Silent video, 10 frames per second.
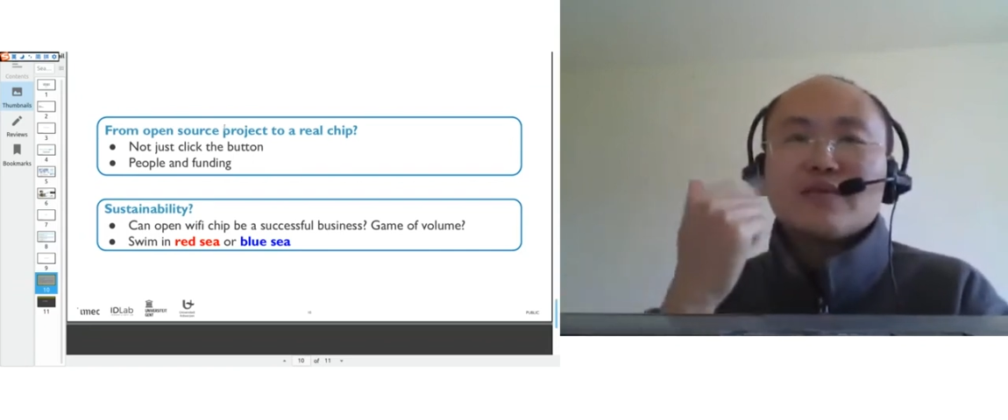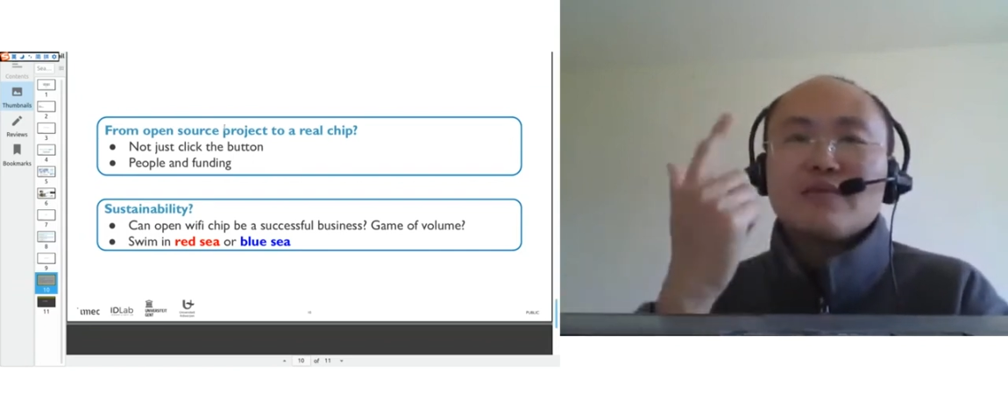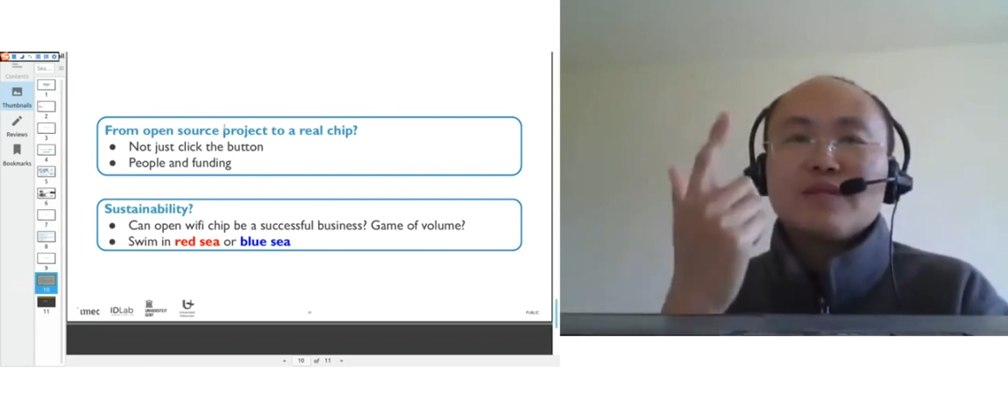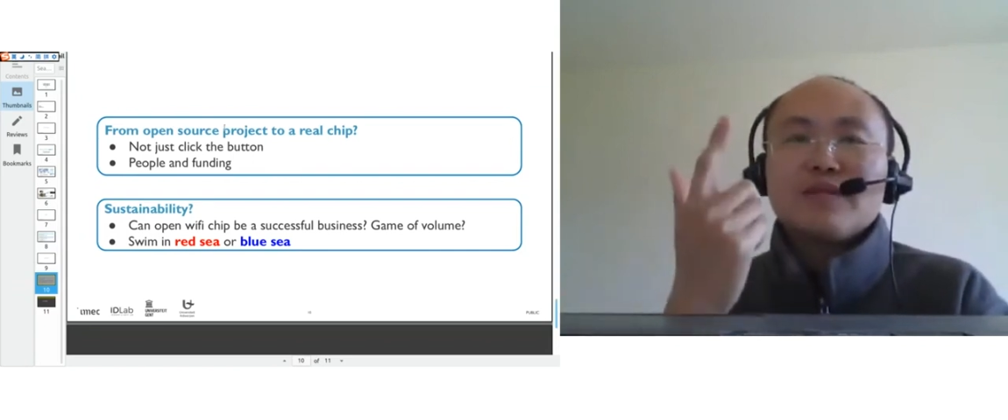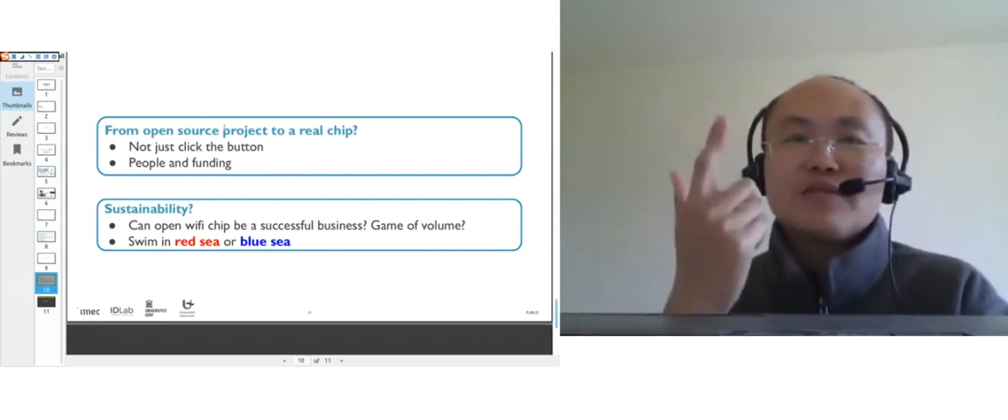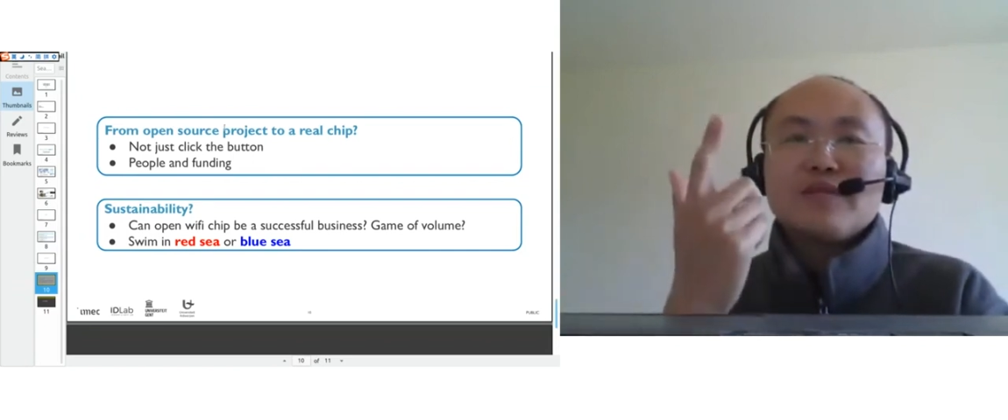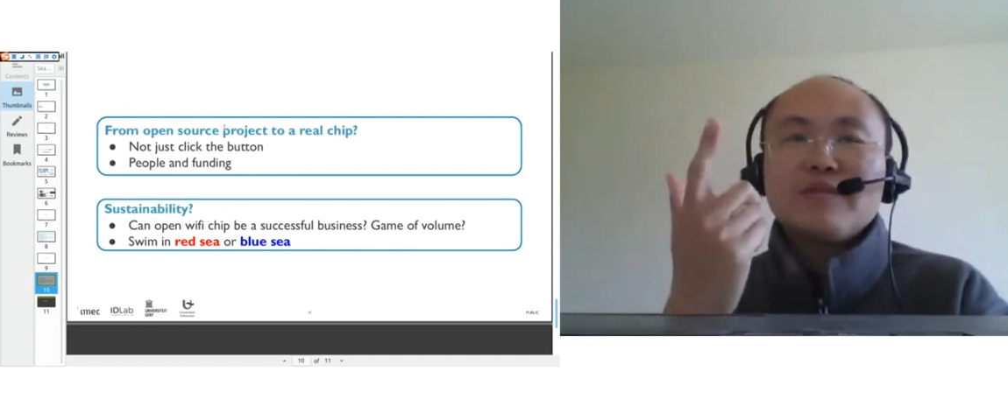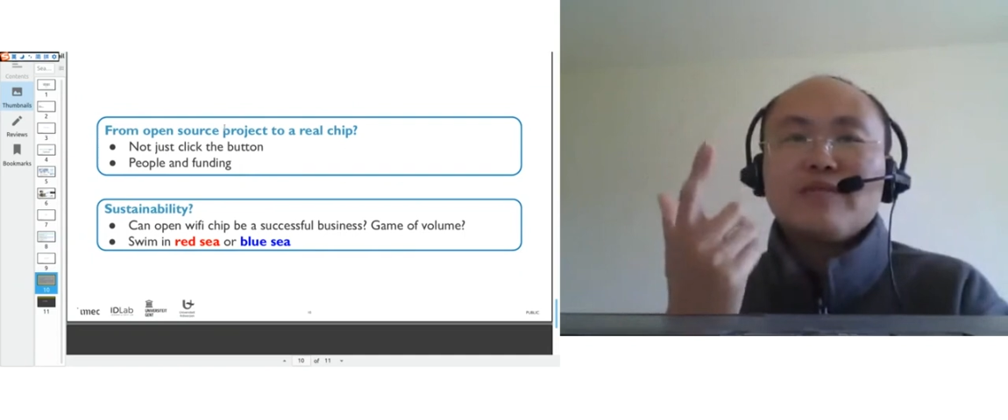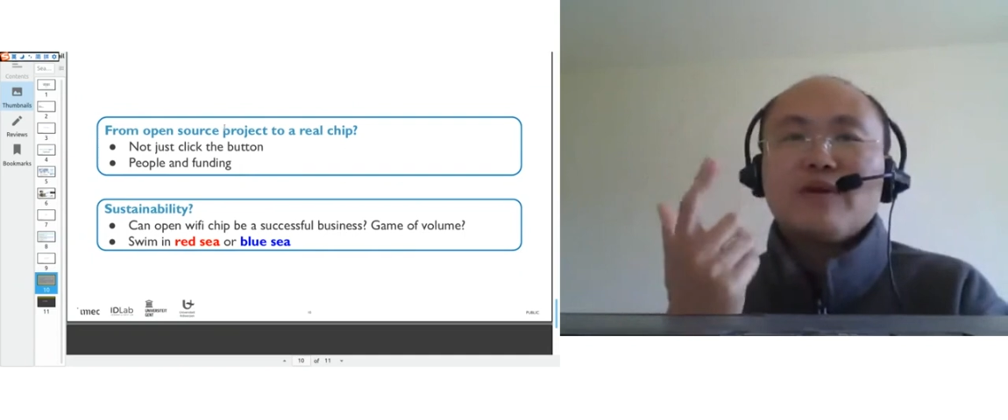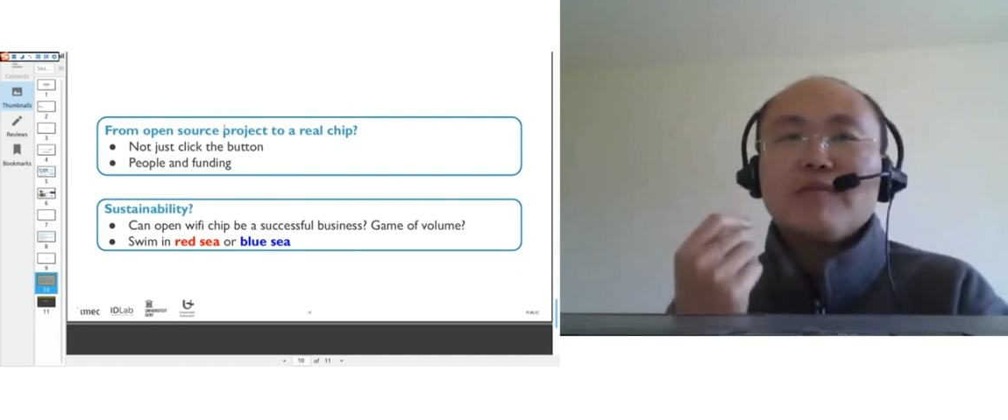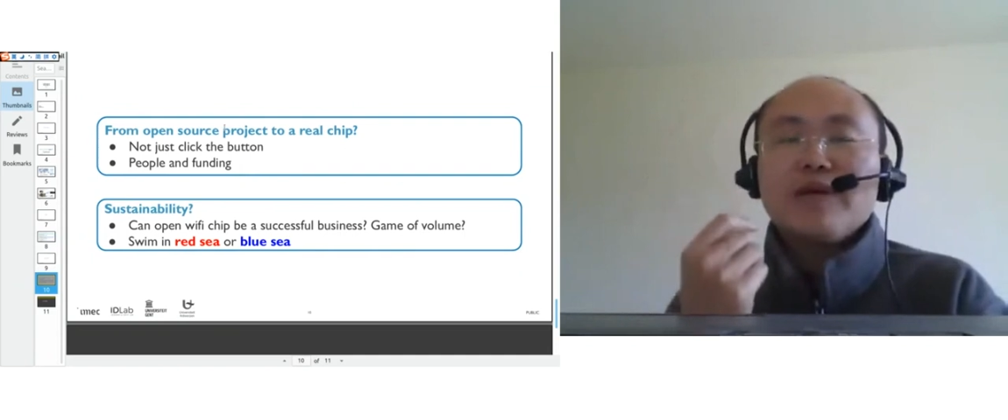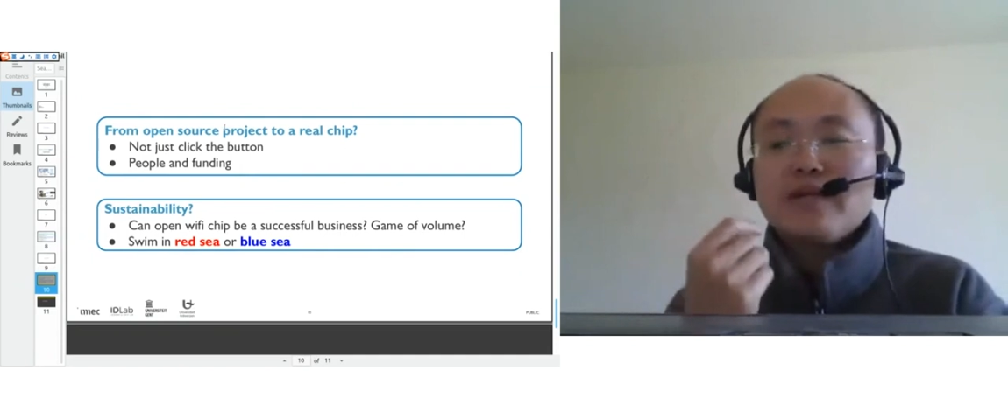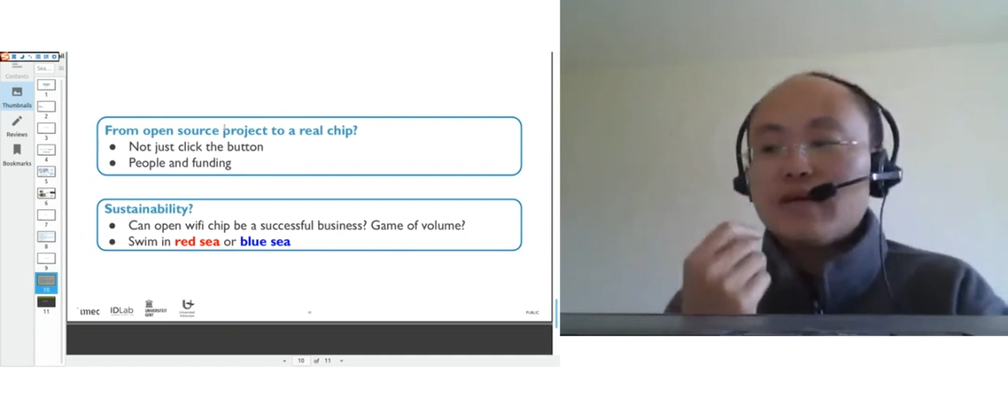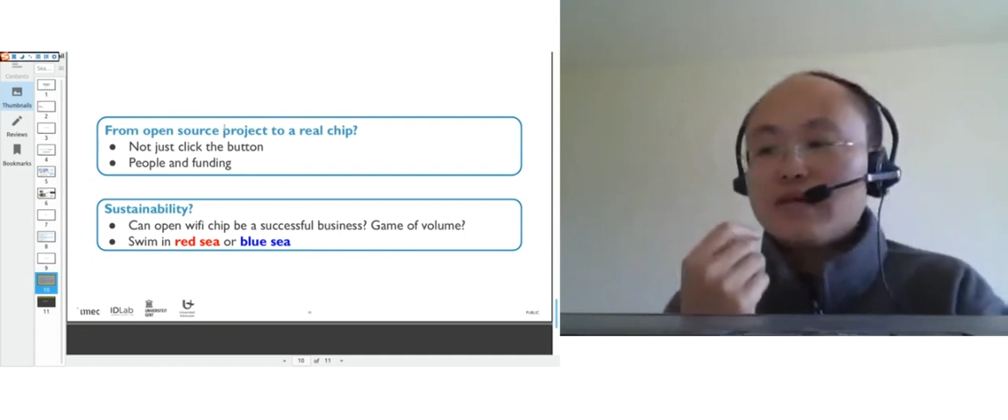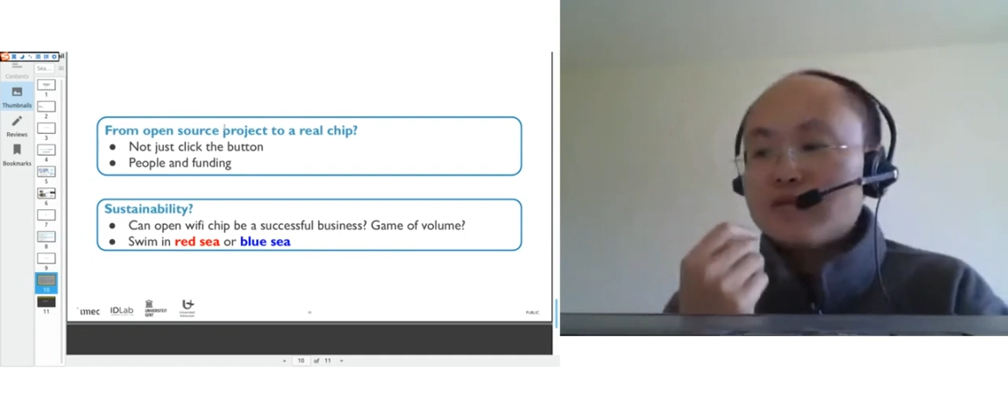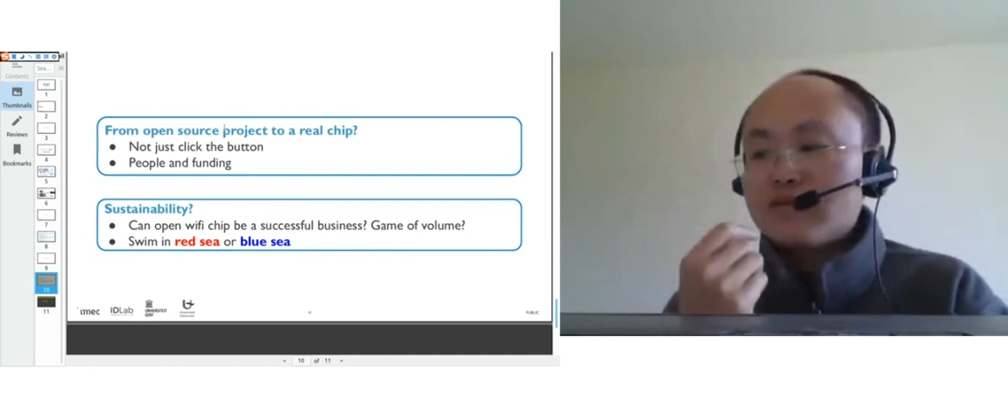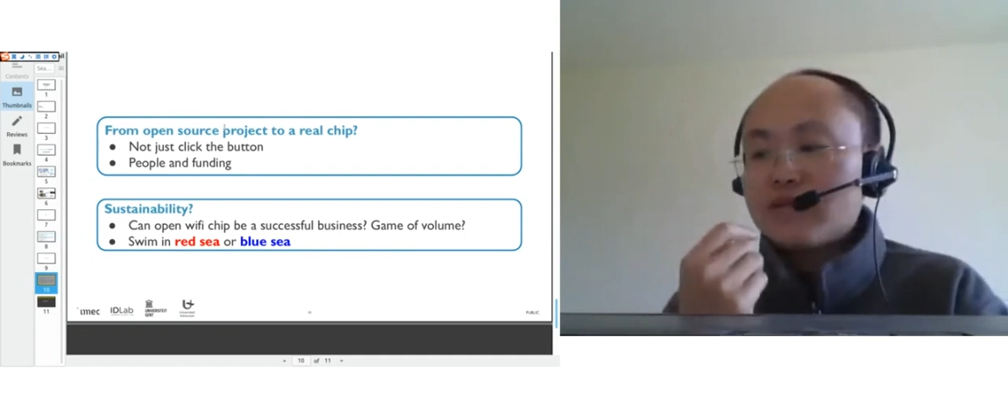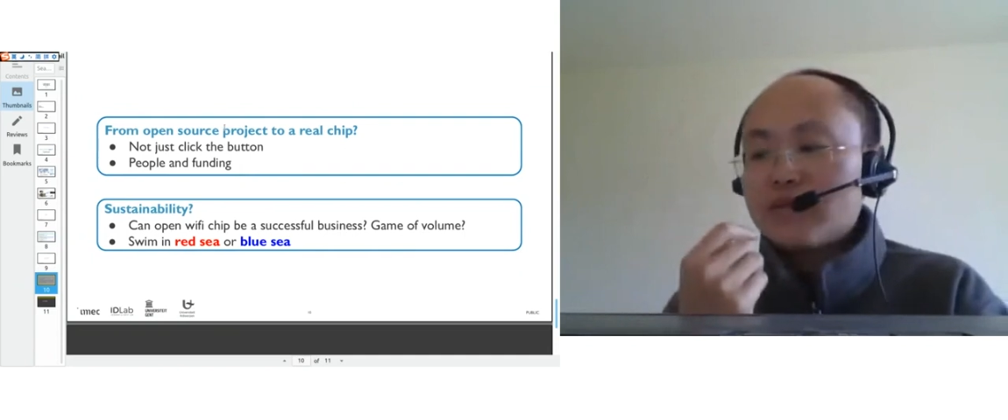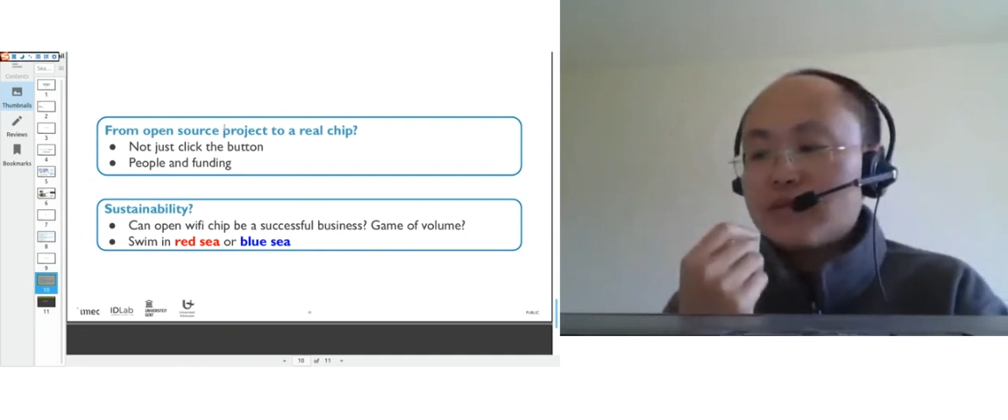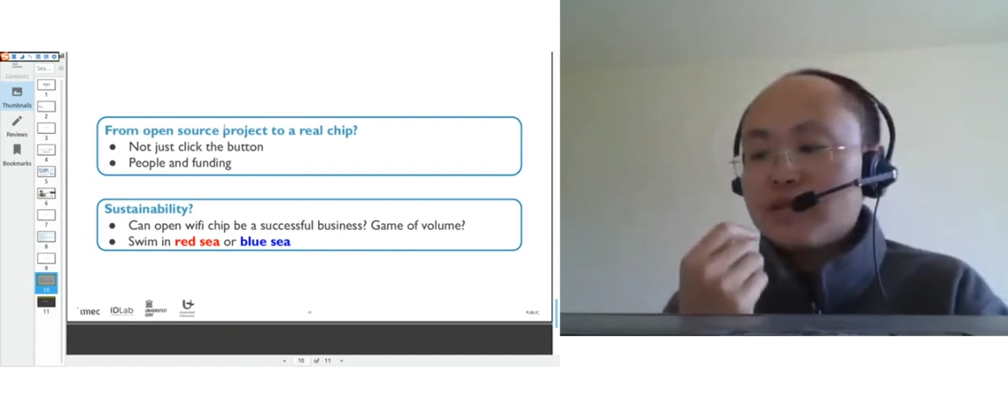from the chip form makers,
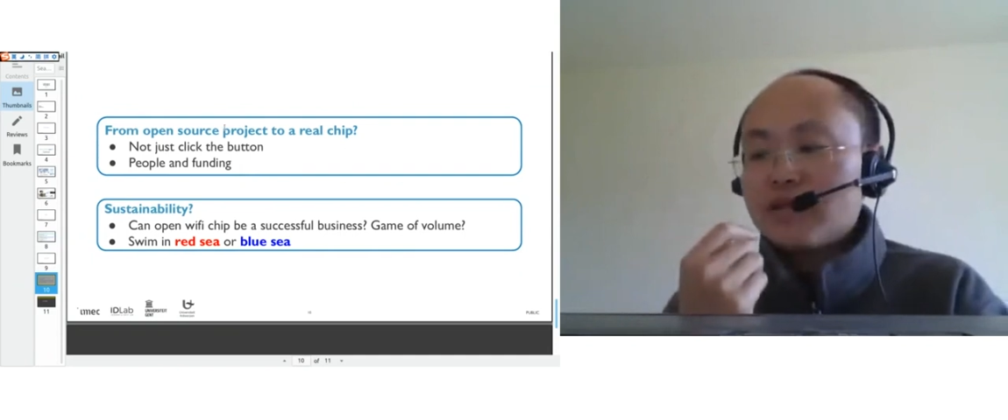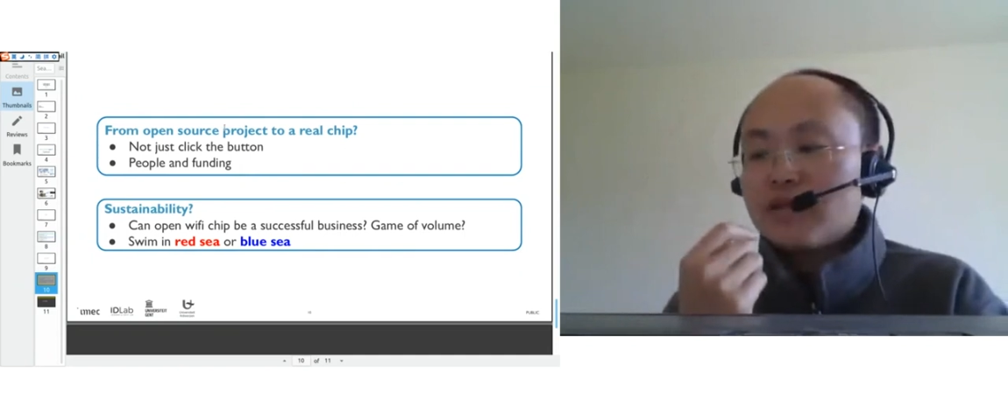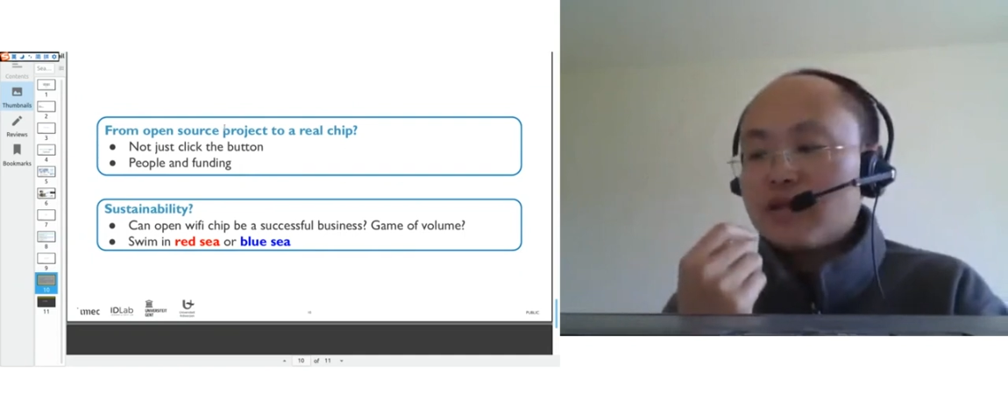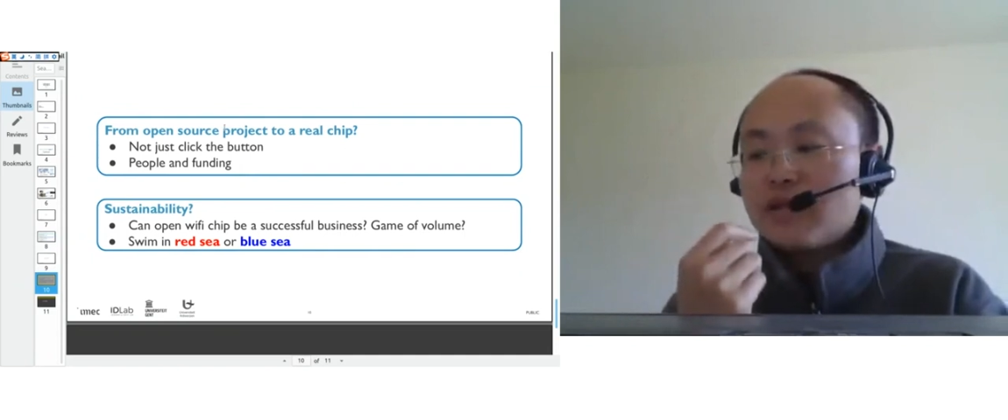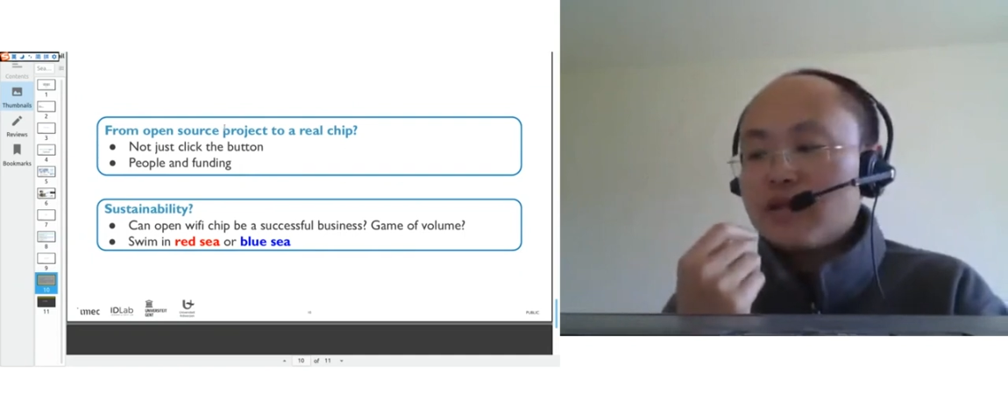from the